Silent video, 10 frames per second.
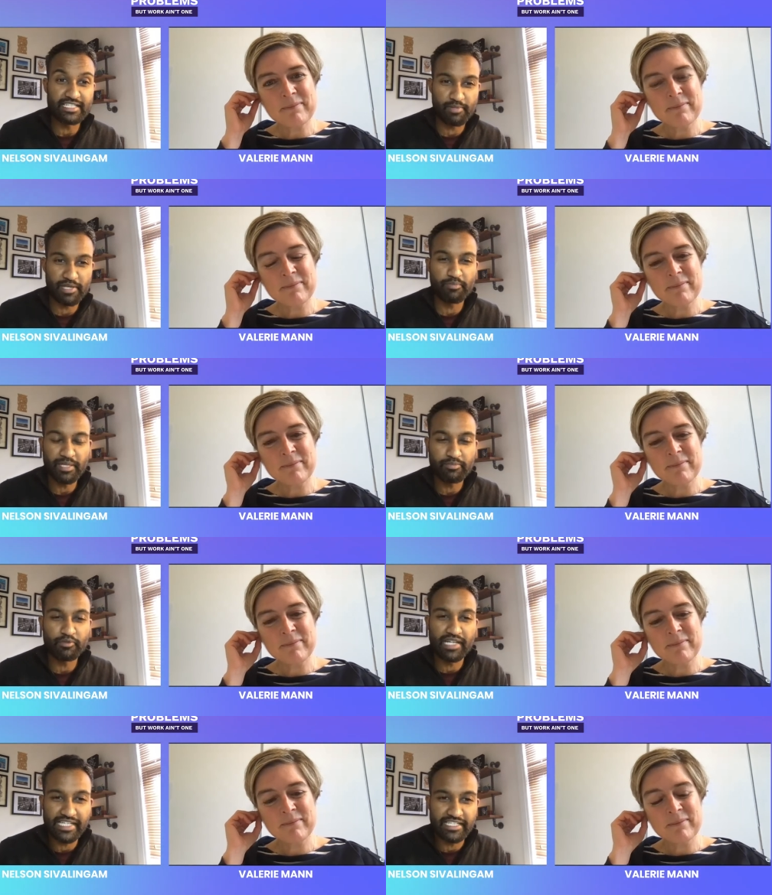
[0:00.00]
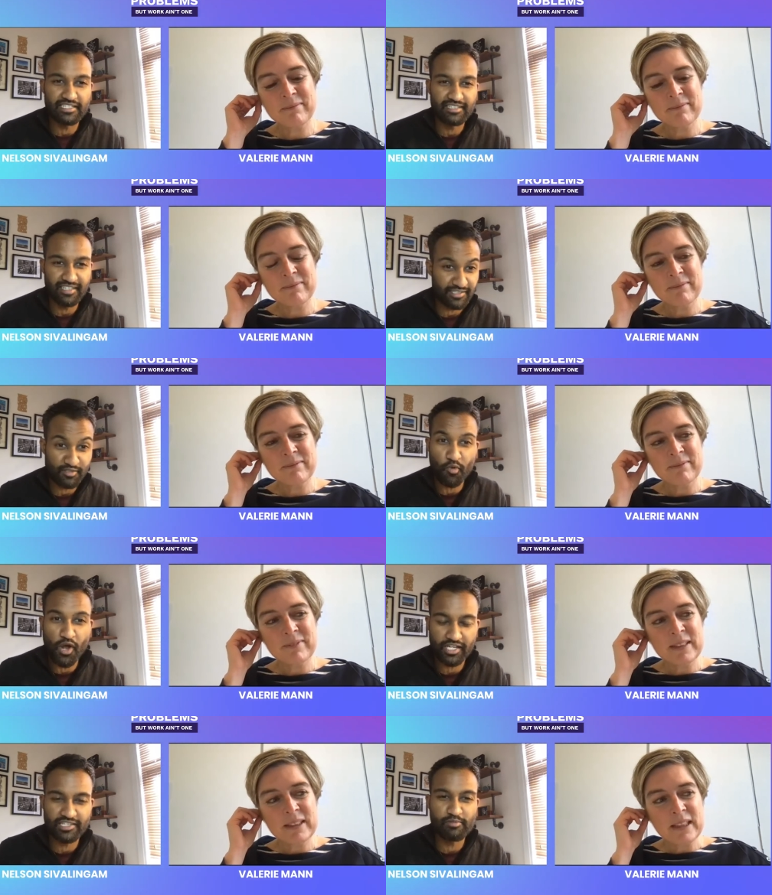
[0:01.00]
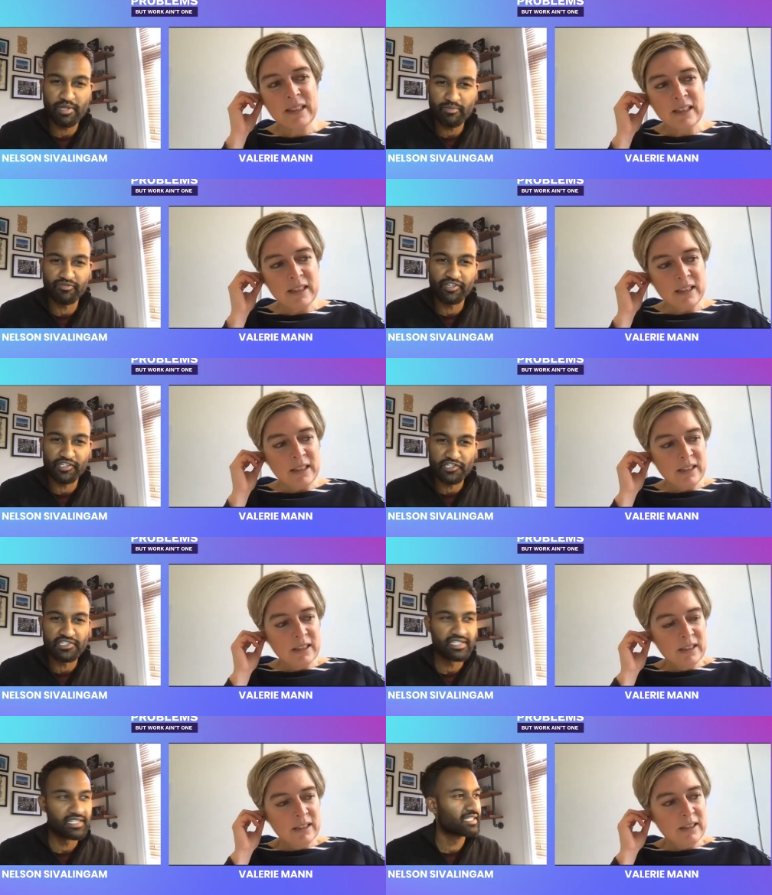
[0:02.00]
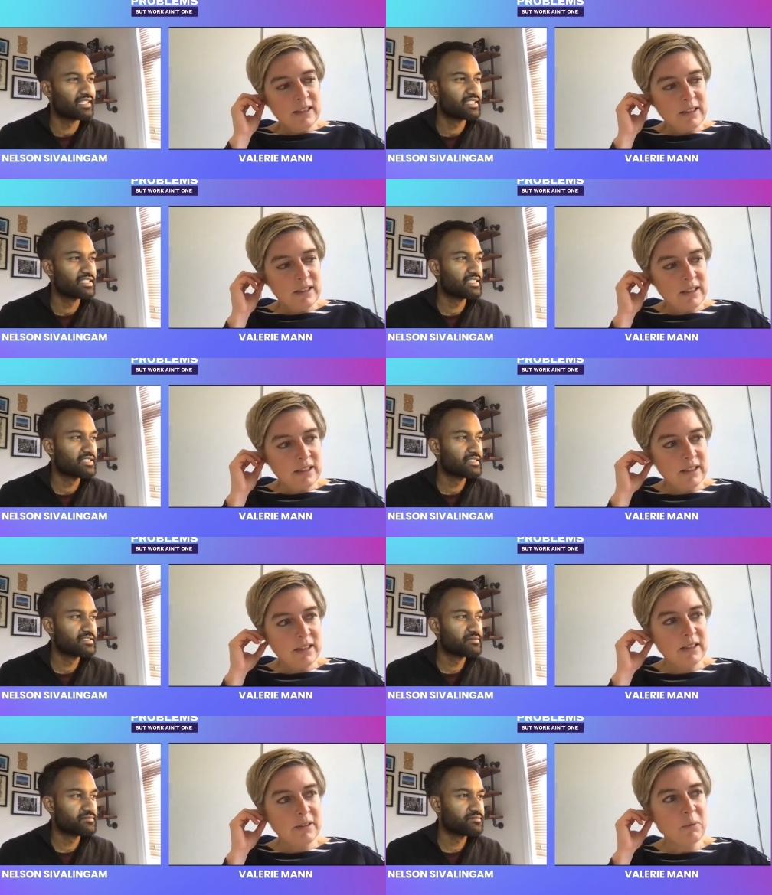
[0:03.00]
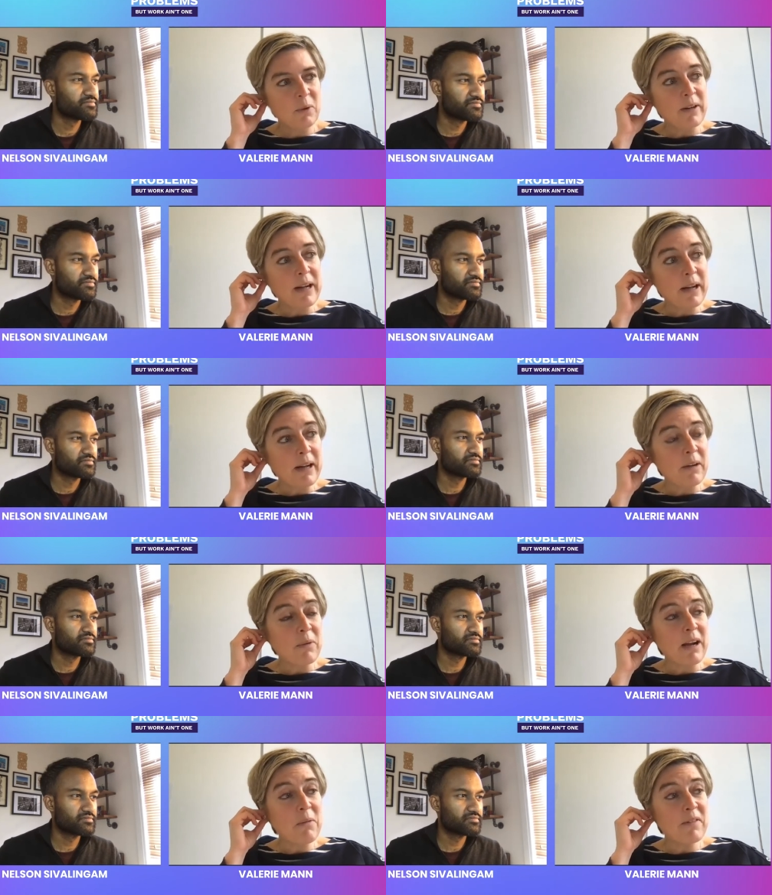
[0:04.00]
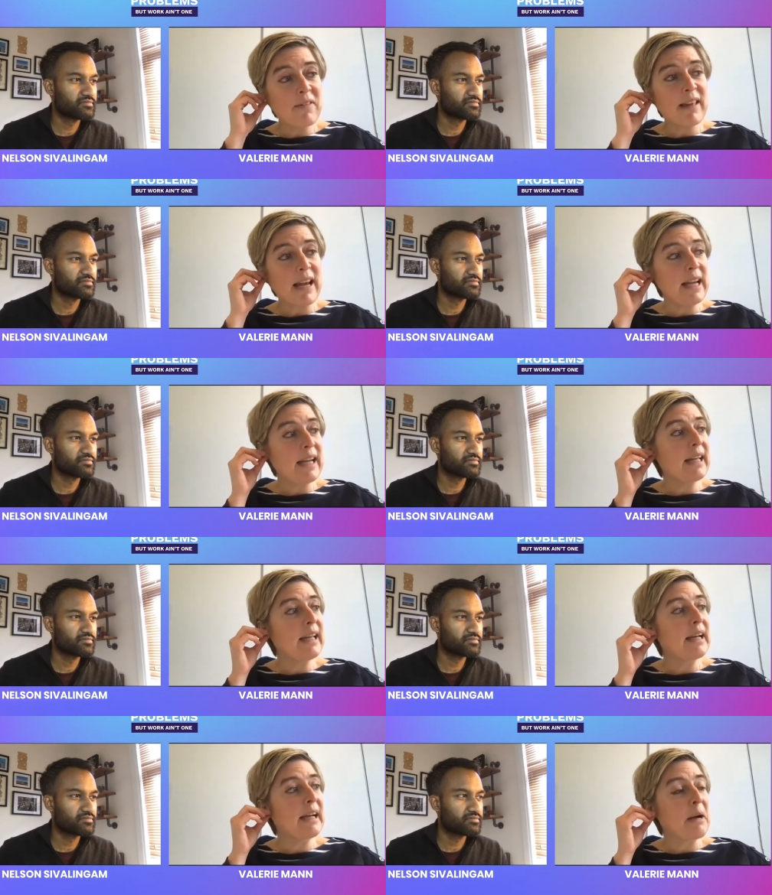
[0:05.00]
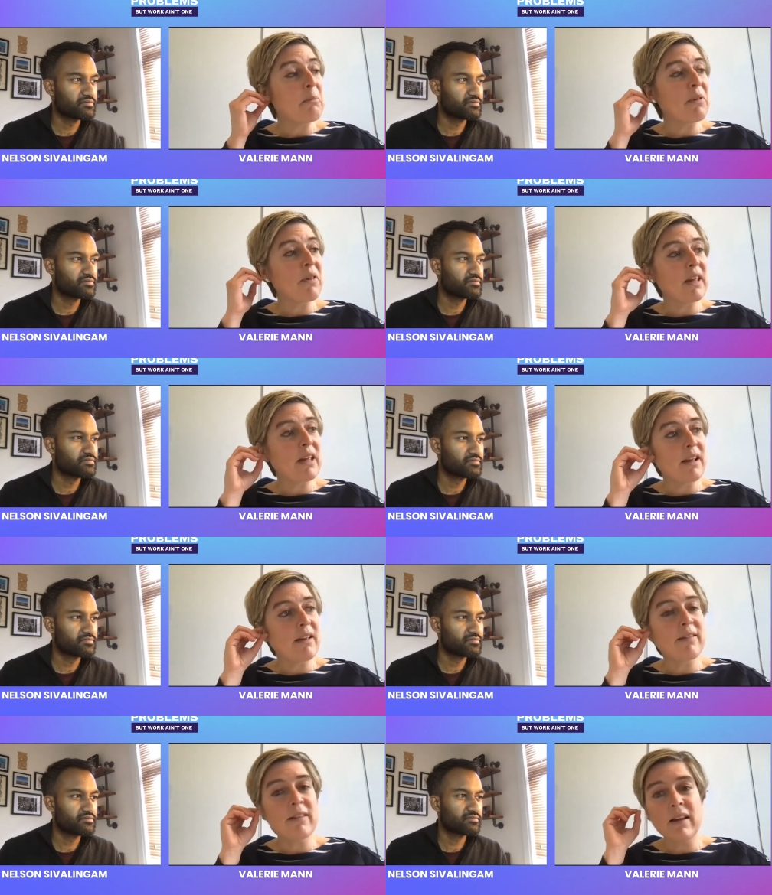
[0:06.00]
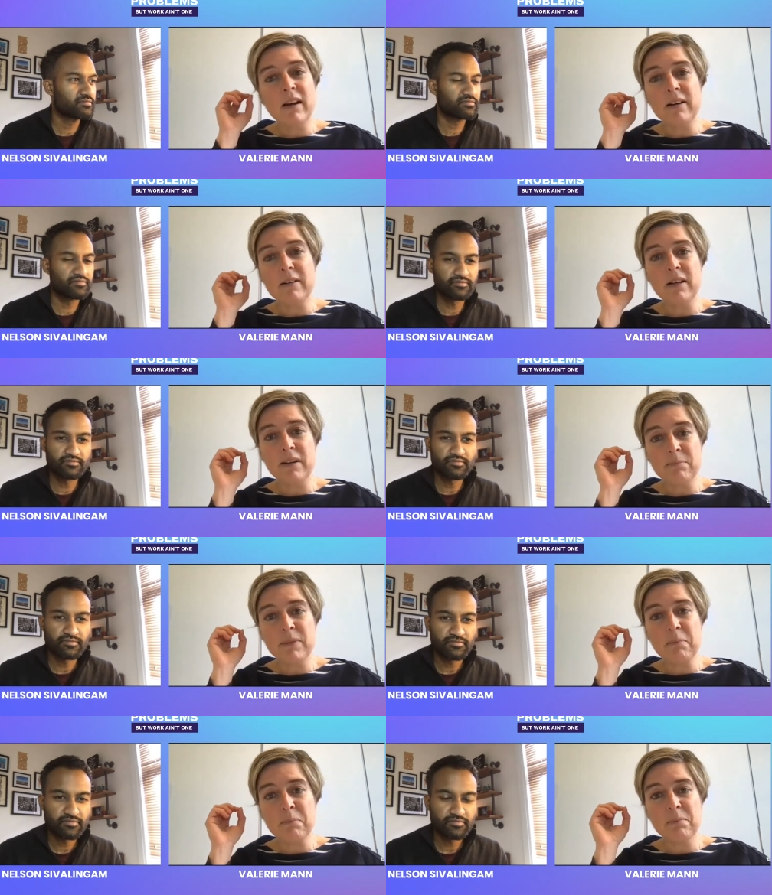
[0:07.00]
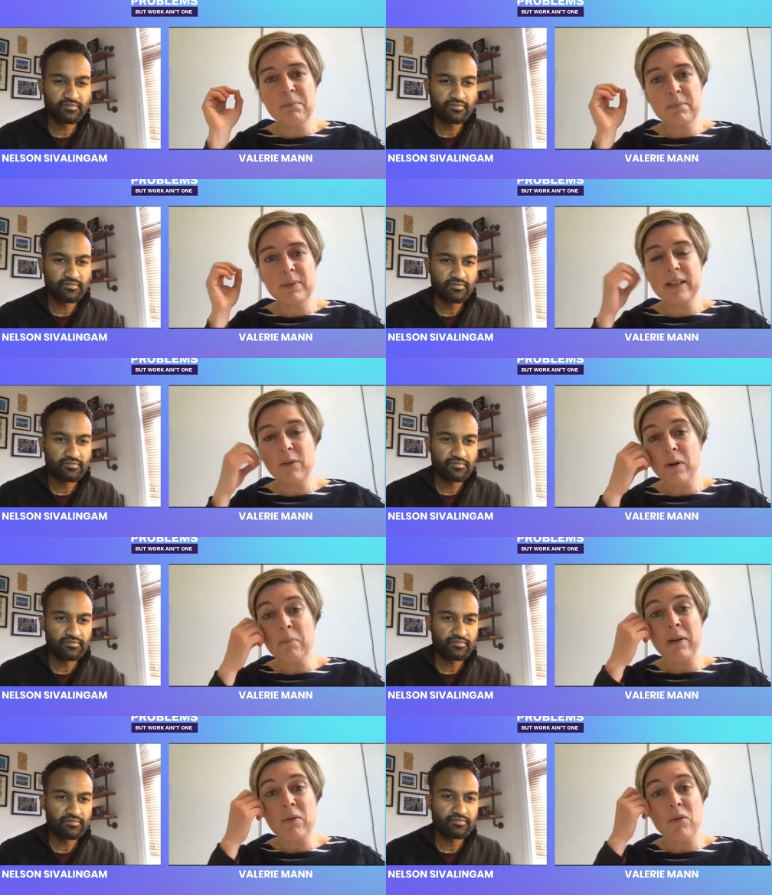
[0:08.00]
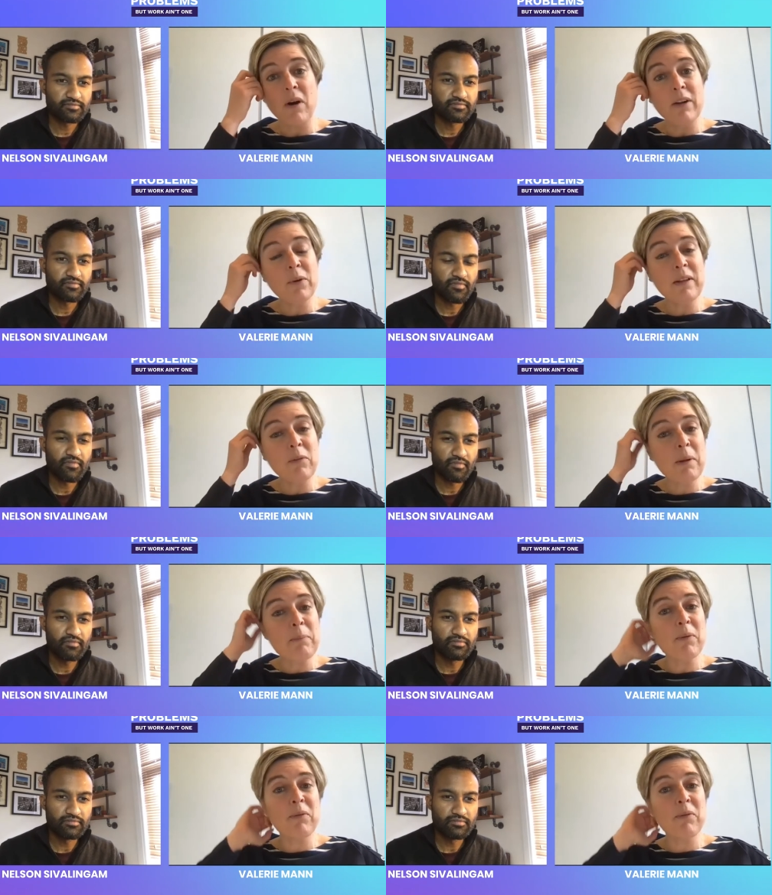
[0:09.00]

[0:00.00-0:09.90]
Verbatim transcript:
Speaker 1: to be a people leader and to work in the people function?
Speaker 2: Well, I, I would say empathy is uh, a, a pretty good one because you are talking to people,